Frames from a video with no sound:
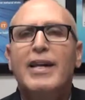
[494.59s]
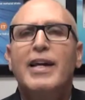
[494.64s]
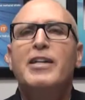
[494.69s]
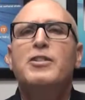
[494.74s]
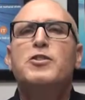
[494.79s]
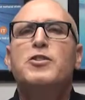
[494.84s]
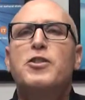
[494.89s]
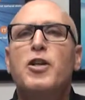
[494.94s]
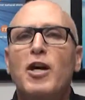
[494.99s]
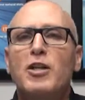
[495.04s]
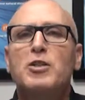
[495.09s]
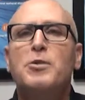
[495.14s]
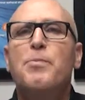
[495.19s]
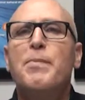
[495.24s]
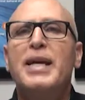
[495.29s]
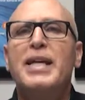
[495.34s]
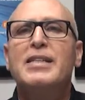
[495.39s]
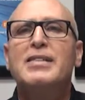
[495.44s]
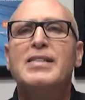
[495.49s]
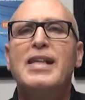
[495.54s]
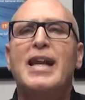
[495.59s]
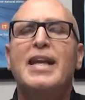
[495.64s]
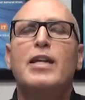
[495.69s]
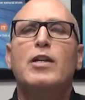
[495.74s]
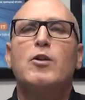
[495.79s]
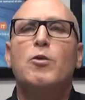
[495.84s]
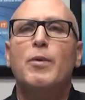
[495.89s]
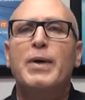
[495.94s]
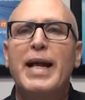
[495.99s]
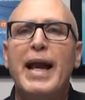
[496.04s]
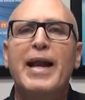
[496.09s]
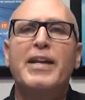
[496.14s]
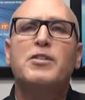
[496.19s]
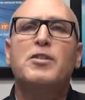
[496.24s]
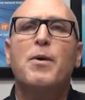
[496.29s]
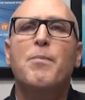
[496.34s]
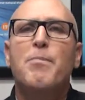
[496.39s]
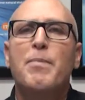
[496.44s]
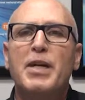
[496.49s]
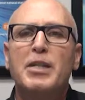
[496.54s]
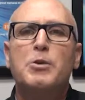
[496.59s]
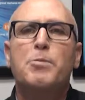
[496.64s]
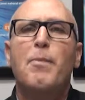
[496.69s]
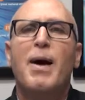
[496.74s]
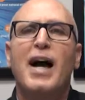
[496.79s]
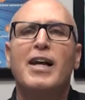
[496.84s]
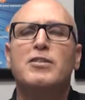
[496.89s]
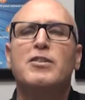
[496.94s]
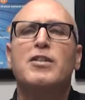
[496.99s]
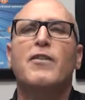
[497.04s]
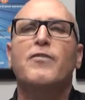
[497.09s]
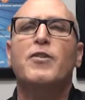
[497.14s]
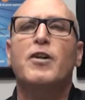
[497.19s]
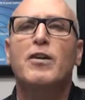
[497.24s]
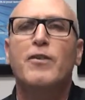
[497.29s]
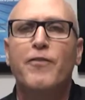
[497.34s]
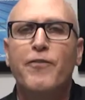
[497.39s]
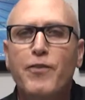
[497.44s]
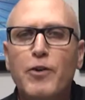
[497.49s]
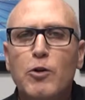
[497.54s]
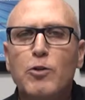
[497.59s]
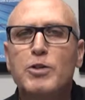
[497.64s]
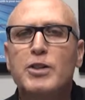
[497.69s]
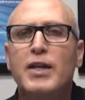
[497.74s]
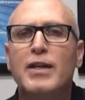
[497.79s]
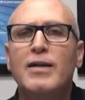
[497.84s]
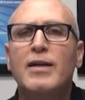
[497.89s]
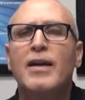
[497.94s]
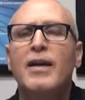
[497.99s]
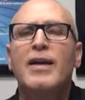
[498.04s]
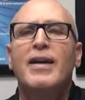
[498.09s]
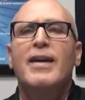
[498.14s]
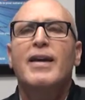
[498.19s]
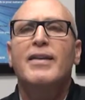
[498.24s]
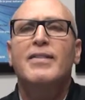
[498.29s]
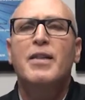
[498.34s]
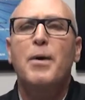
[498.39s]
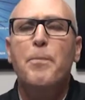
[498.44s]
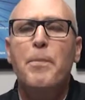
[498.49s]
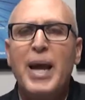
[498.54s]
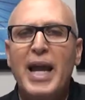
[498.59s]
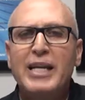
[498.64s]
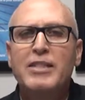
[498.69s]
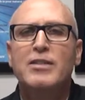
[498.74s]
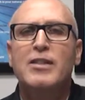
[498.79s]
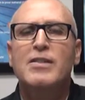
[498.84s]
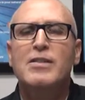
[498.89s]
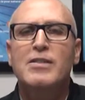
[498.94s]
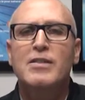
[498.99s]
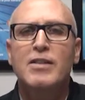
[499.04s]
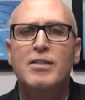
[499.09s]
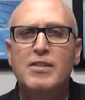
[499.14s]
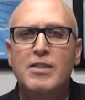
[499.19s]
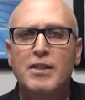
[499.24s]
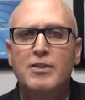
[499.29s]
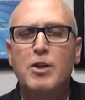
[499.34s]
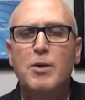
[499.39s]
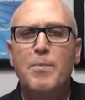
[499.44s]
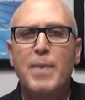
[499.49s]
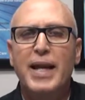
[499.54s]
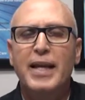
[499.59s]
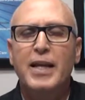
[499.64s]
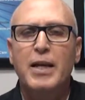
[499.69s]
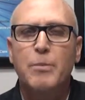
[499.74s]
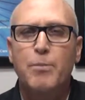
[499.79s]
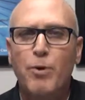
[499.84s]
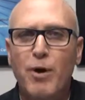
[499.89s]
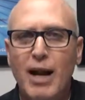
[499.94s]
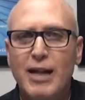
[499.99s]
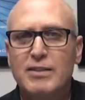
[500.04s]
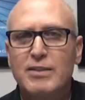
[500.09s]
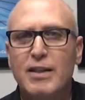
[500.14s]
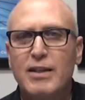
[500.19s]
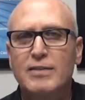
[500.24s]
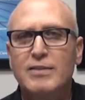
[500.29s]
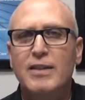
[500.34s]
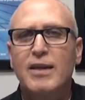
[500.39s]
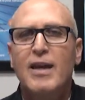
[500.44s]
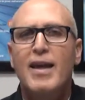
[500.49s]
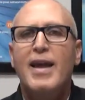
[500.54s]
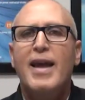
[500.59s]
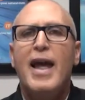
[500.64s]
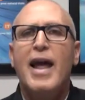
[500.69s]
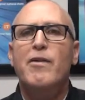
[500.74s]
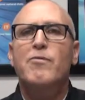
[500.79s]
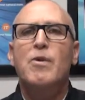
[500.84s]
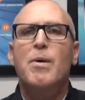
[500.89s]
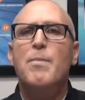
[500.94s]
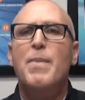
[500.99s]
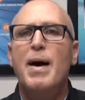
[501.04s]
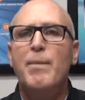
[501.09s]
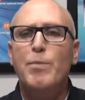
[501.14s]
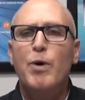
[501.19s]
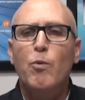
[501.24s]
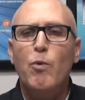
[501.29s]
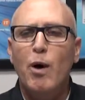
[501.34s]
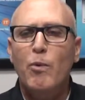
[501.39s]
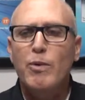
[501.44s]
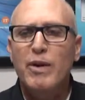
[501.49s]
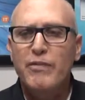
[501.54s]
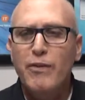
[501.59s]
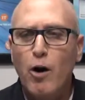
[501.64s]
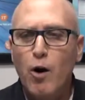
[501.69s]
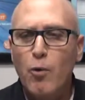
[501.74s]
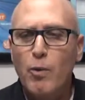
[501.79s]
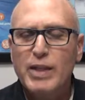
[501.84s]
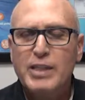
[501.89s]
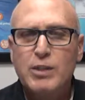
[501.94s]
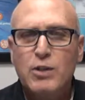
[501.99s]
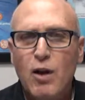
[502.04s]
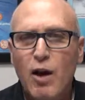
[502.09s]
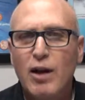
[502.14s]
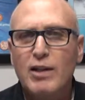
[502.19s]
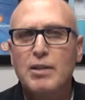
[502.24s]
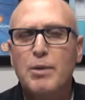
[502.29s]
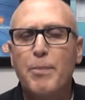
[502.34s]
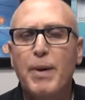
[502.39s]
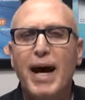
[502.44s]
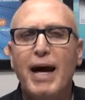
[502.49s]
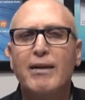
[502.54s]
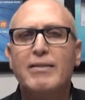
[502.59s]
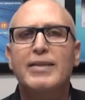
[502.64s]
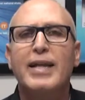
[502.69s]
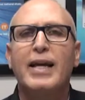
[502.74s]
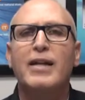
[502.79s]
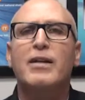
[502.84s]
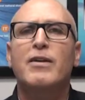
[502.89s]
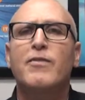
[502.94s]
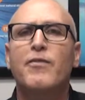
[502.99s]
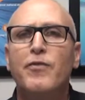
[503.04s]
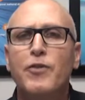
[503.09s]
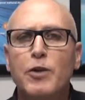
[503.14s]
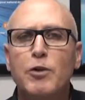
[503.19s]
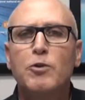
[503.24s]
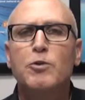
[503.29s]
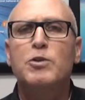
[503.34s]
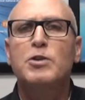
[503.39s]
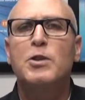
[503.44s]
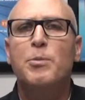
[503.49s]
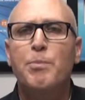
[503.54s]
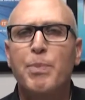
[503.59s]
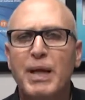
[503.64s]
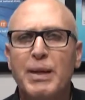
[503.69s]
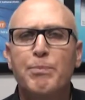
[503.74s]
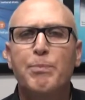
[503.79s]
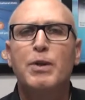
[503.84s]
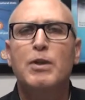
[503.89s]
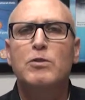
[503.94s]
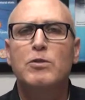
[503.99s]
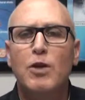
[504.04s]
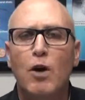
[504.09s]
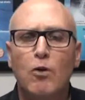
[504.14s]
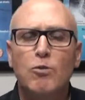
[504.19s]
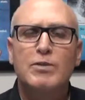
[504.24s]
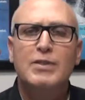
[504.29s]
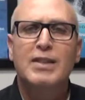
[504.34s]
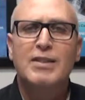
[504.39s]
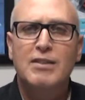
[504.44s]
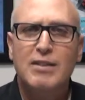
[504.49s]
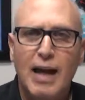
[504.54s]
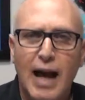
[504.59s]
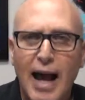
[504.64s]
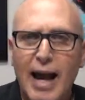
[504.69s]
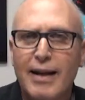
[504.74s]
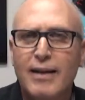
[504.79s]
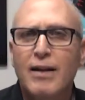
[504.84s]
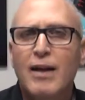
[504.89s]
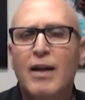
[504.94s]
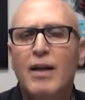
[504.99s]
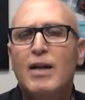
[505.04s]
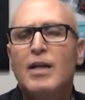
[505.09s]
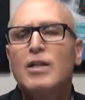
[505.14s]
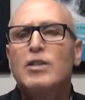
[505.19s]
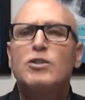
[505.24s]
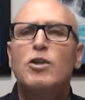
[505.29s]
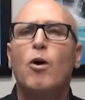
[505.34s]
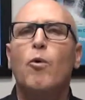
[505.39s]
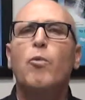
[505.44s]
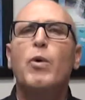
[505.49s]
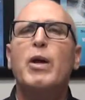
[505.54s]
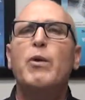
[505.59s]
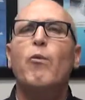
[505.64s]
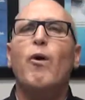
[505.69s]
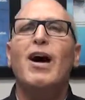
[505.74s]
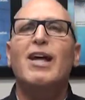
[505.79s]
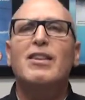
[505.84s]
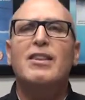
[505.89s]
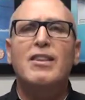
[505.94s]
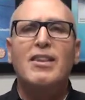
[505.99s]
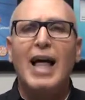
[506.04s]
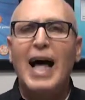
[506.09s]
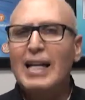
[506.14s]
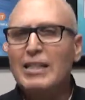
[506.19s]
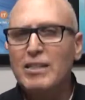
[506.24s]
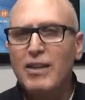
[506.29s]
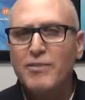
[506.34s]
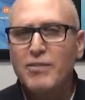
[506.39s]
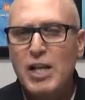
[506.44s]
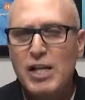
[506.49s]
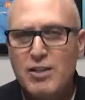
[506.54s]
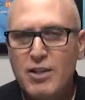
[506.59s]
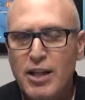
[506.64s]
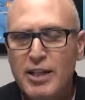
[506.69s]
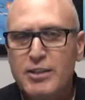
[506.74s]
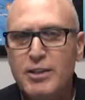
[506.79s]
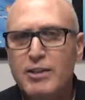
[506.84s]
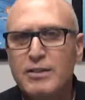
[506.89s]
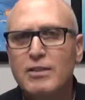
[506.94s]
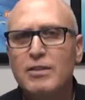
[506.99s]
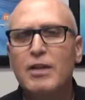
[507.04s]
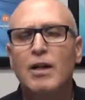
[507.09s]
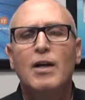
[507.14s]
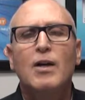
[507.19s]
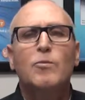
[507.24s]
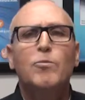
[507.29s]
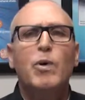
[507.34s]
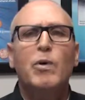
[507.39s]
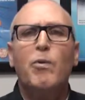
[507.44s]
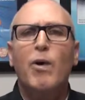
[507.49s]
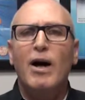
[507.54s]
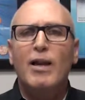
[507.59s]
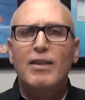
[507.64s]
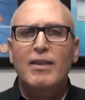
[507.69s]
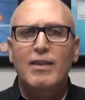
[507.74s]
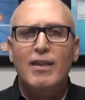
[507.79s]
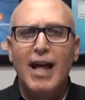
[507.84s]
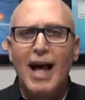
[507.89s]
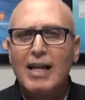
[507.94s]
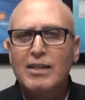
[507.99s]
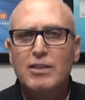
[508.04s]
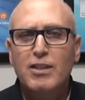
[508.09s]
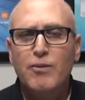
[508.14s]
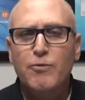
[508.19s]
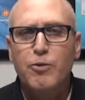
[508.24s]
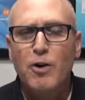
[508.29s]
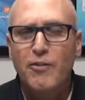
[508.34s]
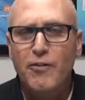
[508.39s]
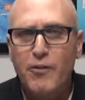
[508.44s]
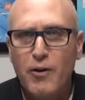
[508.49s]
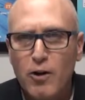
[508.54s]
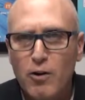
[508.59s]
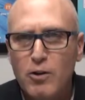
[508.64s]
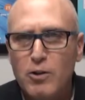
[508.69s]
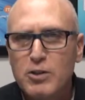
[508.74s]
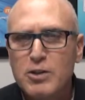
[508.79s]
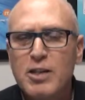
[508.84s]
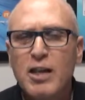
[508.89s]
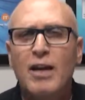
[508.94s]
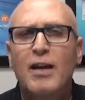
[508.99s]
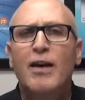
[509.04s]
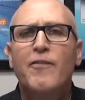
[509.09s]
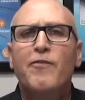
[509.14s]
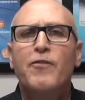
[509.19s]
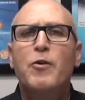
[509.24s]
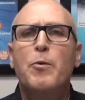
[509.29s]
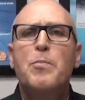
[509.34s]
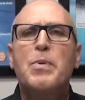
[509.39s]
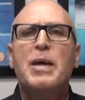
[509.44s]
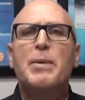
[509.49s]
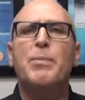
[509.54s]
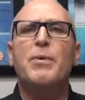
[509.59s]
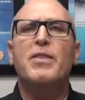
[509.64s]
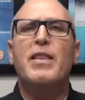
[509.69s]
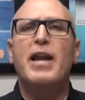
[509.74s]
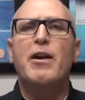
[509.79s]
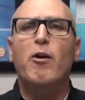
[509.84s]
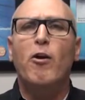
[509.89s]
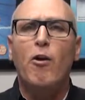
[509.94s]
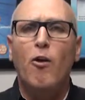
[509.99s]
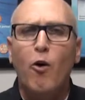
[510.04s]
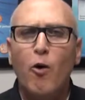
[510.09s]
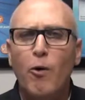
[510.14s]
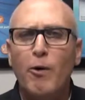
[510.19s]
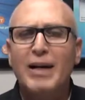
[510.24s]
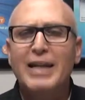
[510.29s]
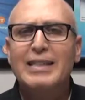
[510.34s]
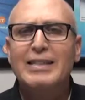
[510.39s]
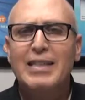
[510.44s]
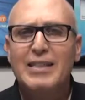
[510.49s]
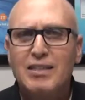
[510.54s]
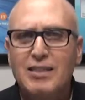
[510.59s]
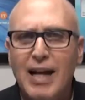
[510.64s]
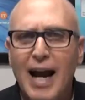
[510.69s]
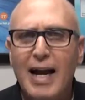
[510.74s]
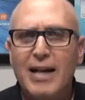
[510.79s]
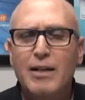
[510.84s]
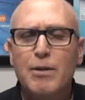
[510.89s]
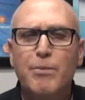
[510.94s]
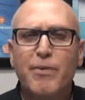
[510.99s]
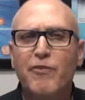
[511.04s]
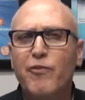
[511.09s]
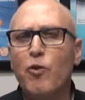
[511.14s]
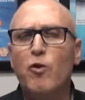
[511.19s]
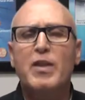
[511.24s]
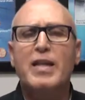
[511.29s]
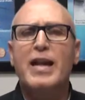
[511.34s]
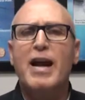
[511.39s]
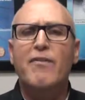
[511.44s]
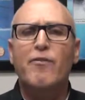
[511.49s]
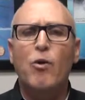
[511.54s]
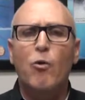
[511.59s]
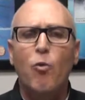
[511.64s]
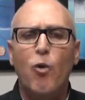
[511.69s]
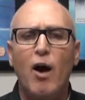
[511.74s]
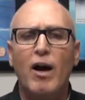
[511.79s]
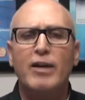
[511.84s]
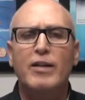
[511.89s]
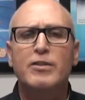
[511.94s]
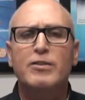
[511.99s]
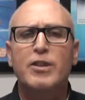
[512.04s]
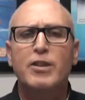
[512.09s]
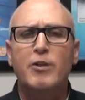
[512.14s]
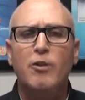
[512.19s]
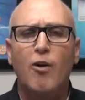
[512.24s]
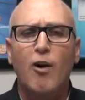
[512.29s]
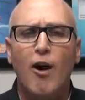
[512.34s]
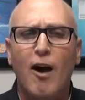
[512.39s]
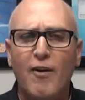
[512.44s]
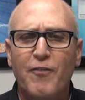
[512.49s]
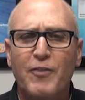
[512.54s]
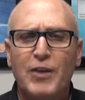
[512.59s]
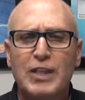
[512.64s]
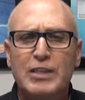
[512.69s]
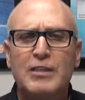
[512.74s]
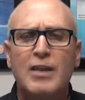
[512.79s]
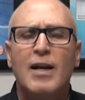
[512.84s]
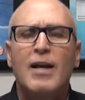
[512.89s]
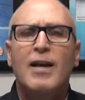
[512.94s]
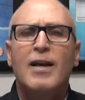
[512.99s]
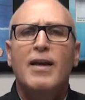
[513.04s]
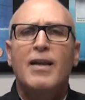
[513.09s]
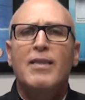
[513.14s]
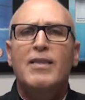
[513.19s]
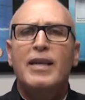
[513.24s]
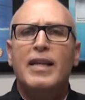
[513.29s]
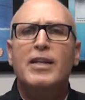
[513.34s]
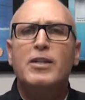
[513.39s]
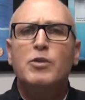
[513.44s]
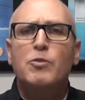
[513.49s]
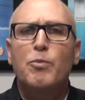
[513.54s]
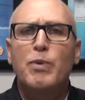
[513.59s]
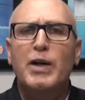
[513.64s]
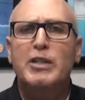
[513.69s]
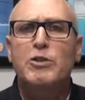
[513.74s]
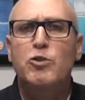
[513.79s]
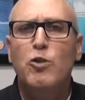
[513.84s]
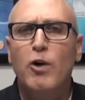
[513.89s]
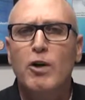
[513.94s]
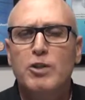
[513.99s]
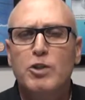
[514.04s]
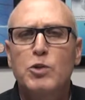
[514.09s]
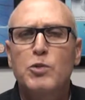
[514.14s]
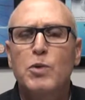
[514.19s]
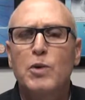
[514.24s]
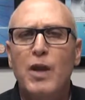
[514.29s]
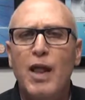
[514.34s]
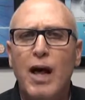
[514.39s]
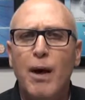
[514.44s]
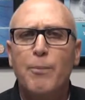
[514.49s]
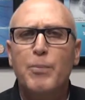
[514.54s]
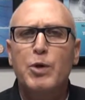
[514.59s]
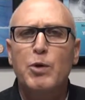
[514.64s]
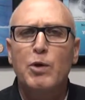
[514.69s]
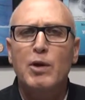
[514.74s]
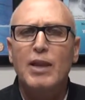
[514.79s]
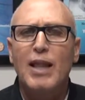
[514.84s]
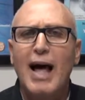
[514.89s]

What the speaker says: It just means that it creates a mishmash of confusion in the patient's decision-making process. And remember what we've always talked about, that confused people don't decide. So we want lots of decisions. We want lots of referrals for people that are already decided before they ever walk into your office. These resources will help you a